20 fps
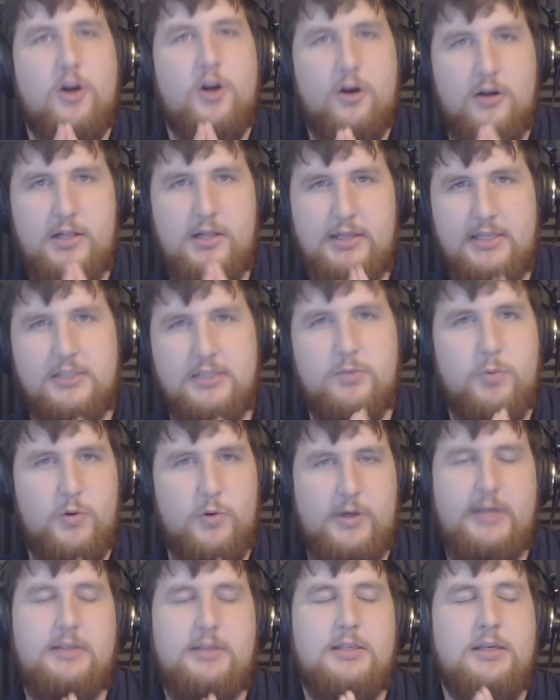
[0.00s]
on this
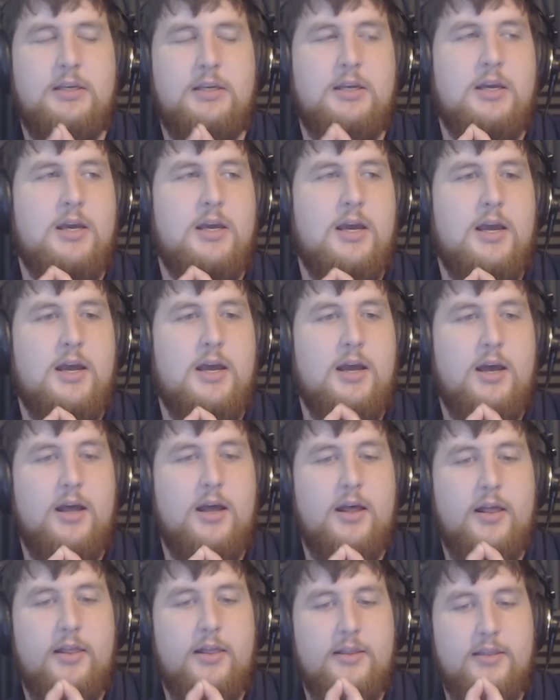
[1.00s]
point.
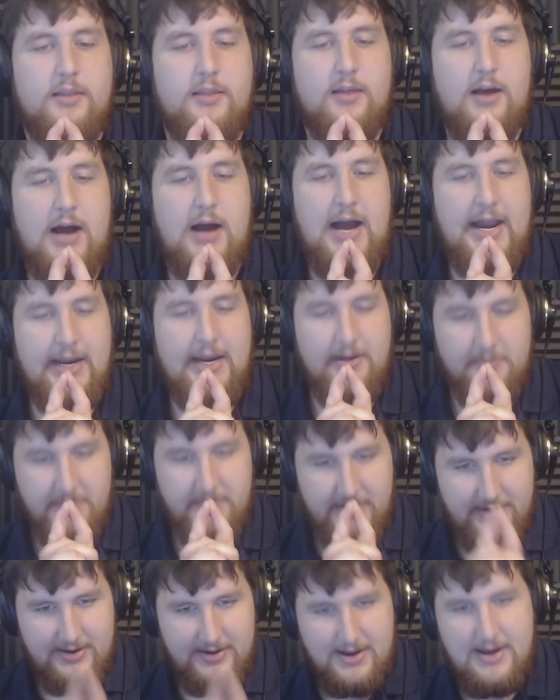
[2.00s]
I
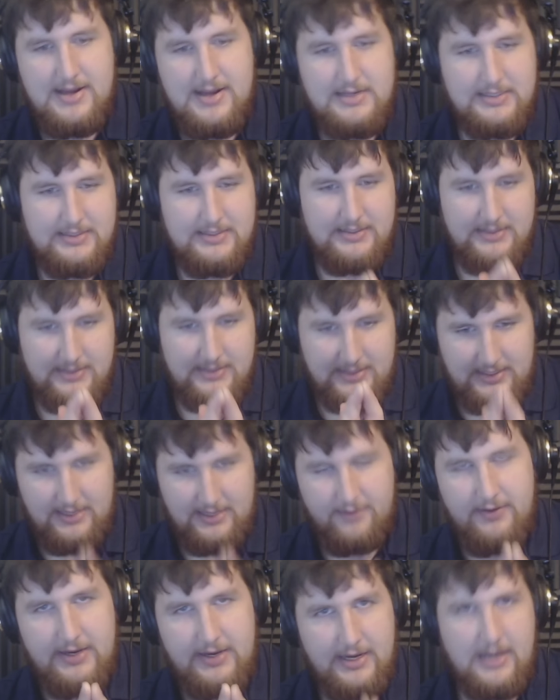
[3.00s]
am not
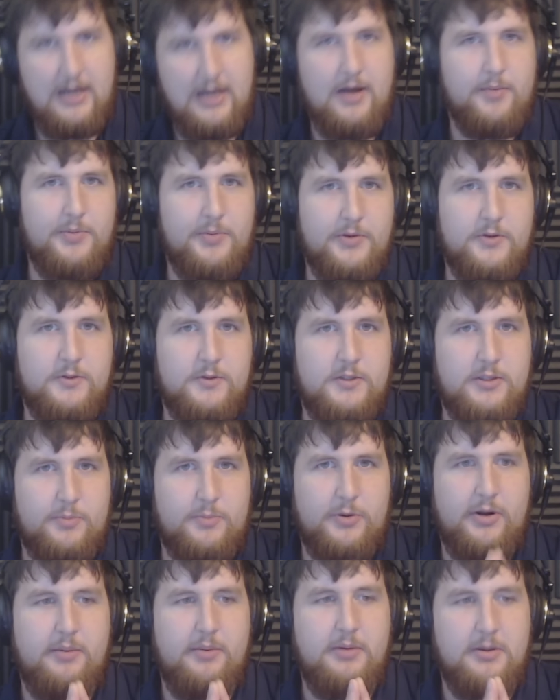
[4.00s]
giving up
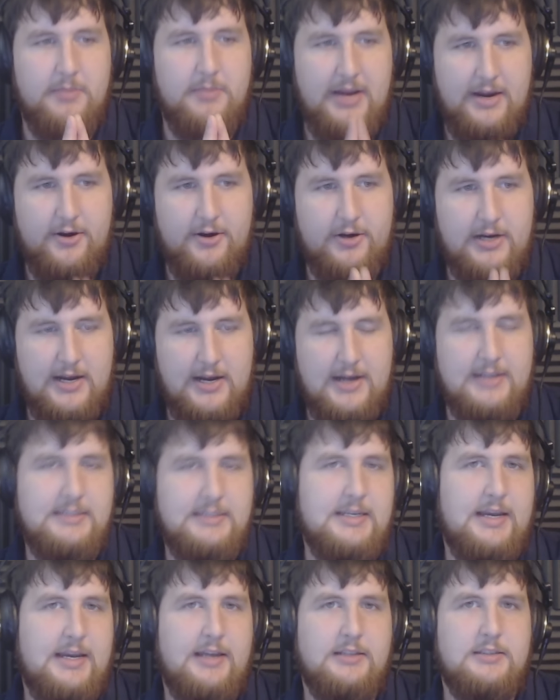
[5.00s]
Supreme Commander
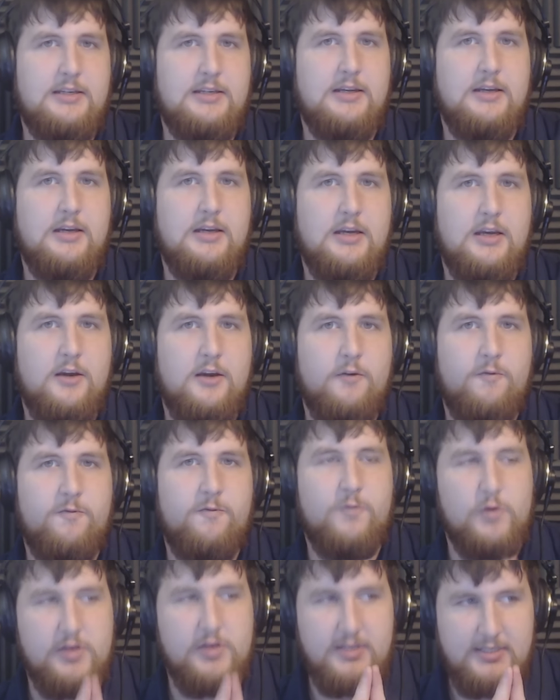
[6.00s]
content
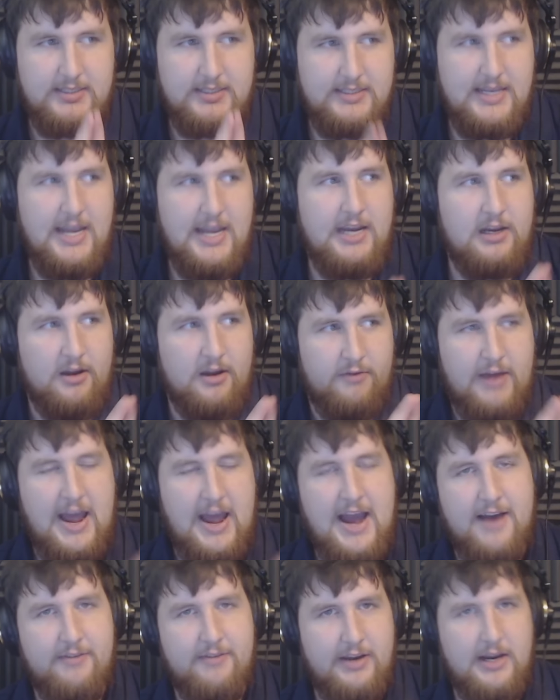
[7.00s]
for the sake of
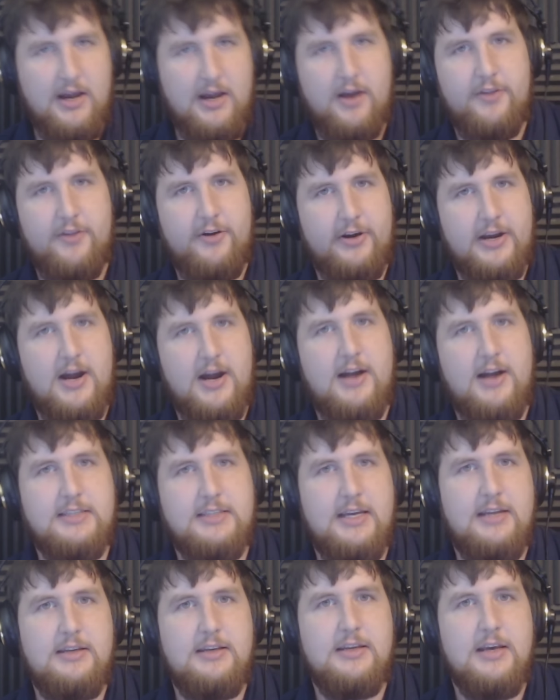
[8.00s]
having other
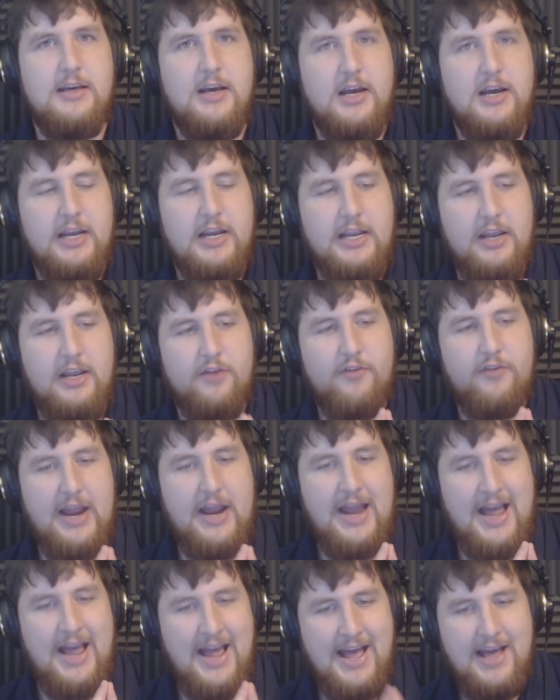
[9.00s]
content. If I
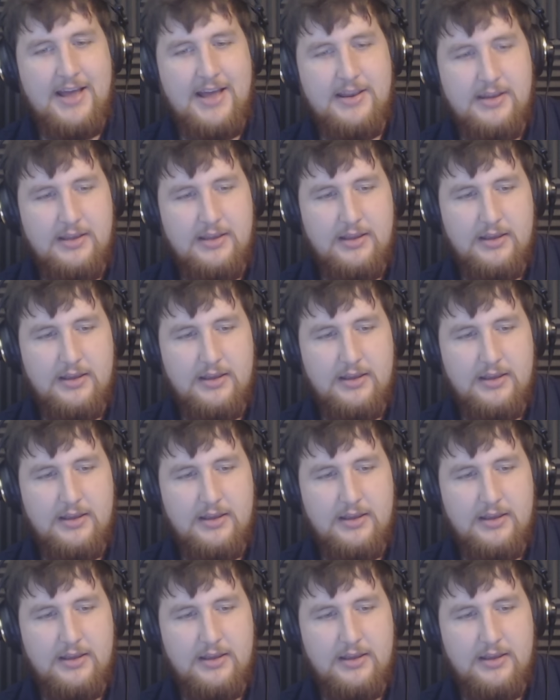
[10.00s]
had